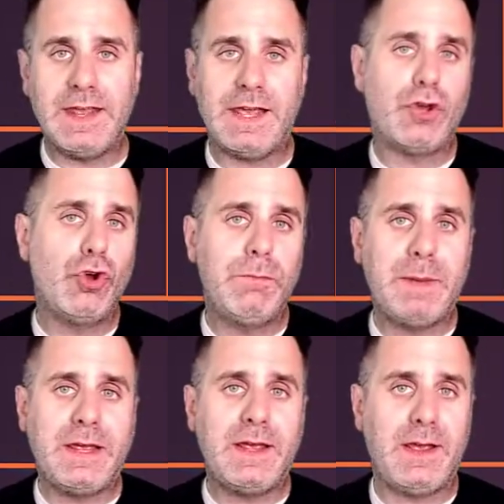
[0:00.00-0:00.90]
it could
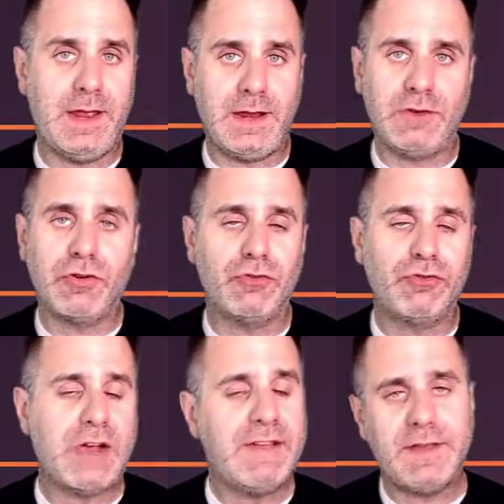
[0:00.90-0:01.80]
be an internal
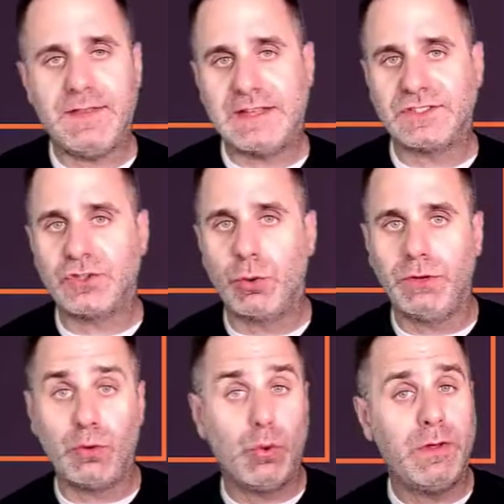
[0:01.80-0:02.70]
drive. That's totally
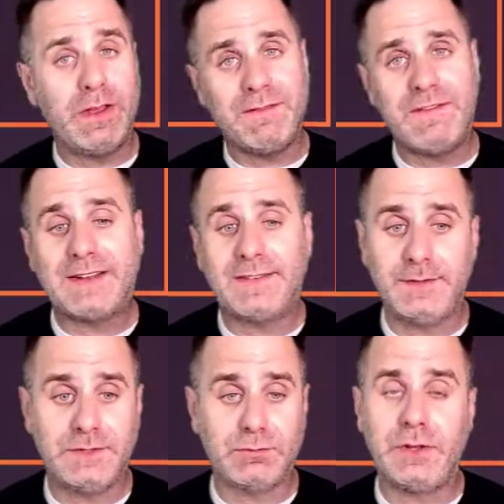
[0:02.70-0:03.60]
cool. In fact,
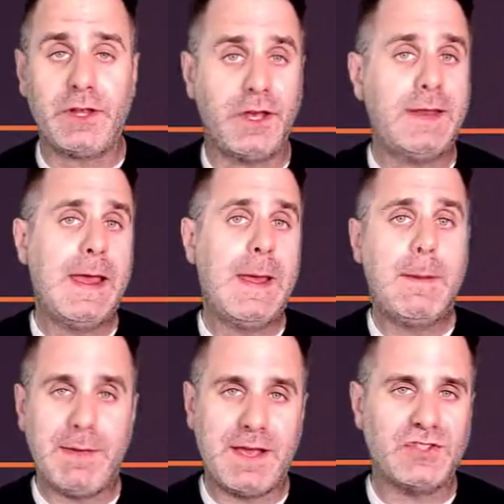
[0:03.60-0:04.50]
it's really good
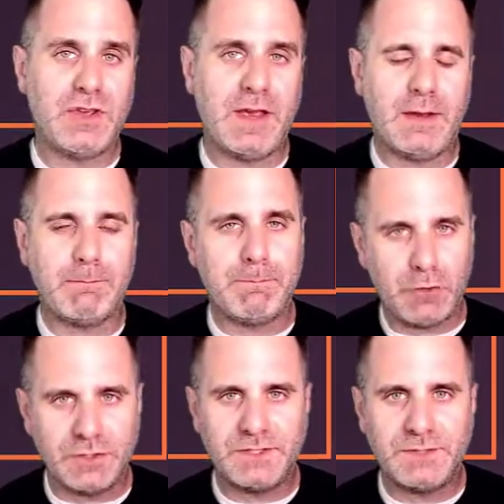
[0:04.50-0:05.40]
because you get
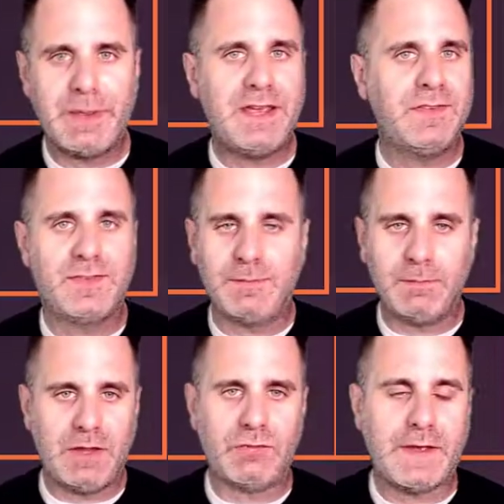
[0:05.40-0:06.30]
good speeds.
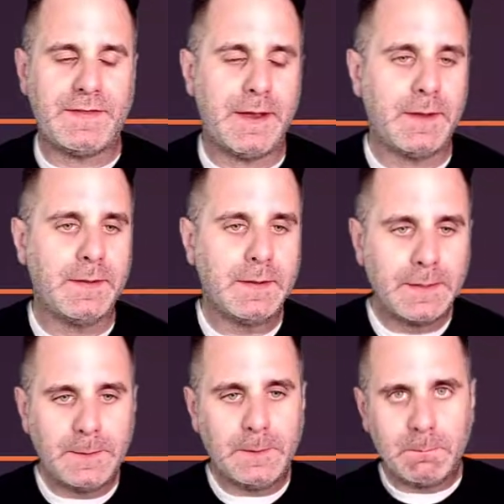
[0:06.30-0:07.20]
It's right there.
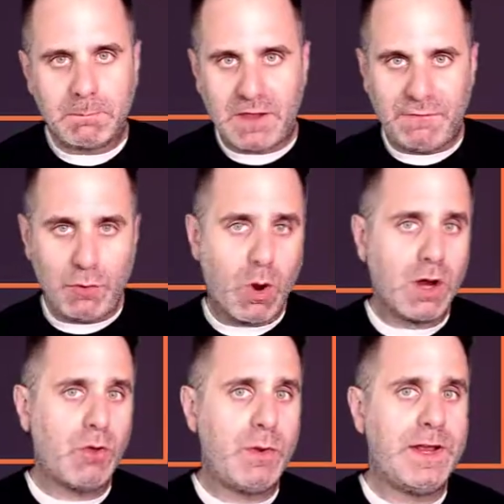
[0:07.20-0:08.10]
If you are
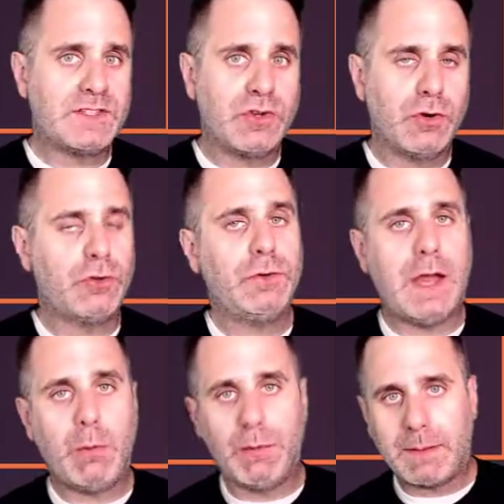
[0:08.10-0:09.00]
going external, I
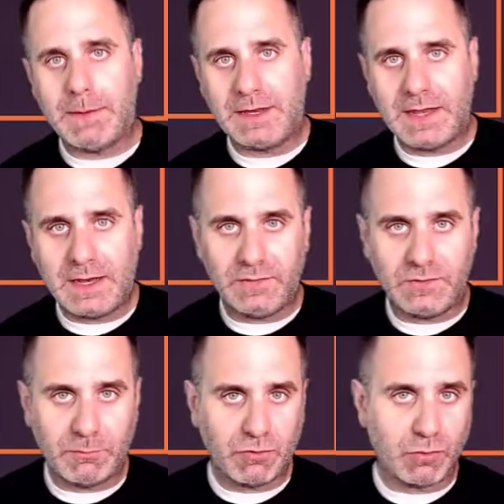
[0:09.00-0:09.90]
would recommend getting
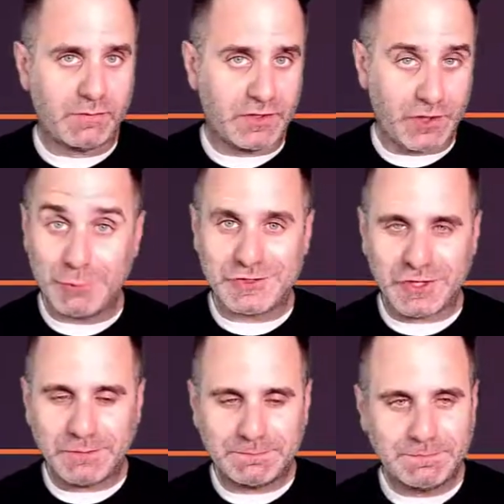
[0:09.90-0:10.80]
some sort of a
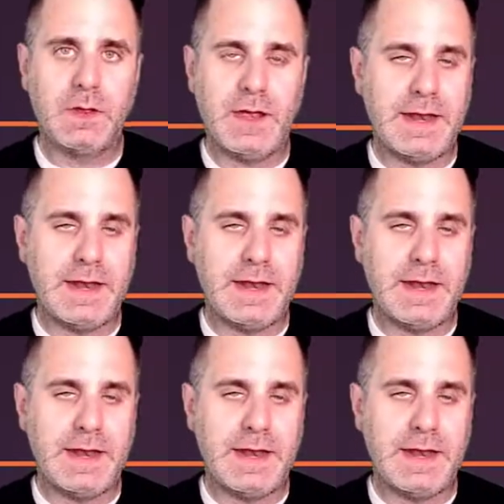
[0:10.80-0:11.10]
toaster, an